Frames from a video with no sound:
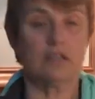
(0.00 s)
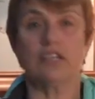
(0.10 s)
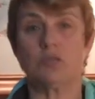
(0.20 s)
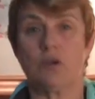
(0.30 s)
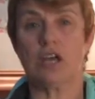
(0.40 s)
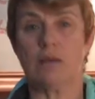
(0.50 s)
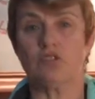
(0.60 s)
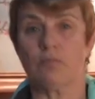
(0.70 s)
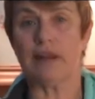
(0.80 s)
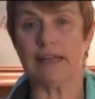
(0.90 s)
This one
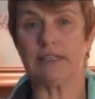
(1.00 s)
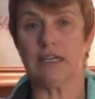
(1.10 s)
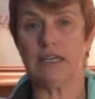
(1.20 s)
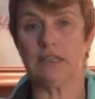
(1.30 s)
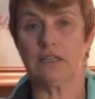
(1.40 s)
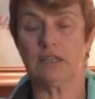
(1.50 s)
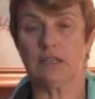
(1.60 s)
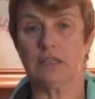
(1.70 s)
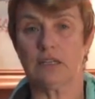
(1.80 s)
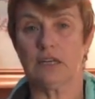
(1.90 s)
comes from Black Knight
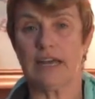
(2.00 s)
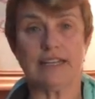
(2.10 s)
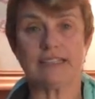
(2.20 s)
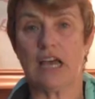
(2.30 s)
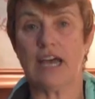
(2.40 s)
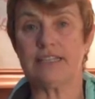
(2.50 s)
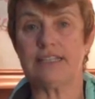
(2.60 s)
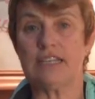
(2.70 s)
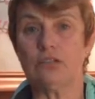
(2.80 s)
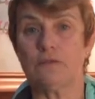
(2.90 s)
and it's
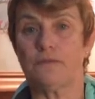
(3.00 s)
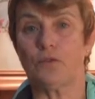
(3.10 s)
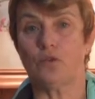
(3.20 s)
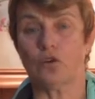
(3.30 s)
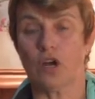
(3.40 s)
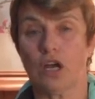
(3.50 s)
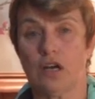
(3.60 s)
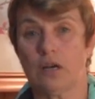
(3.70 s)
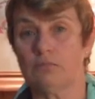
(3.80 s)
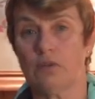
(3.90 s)
ideal for
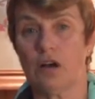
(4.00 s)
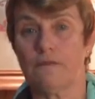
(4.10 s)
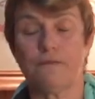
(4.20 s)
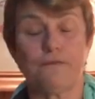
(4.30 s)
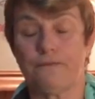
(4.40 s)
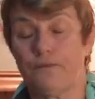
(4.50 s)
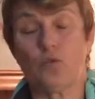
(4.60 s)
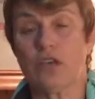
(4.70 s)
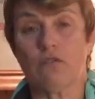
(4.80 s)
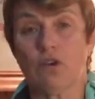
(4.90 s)
um, a
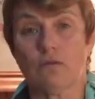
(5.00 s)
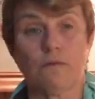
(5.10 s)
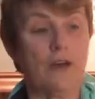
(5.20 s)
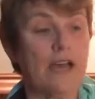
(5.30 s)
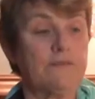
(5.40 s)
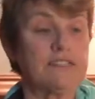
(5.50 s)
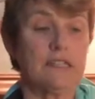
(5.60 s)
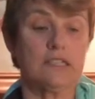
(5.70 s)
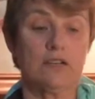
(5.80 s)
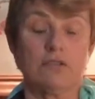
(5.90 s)
four-year-old, five,
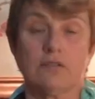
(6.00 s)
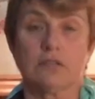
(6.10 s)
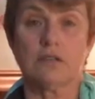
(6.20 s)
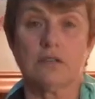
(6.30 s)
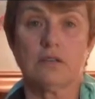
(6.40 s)
six-year-old.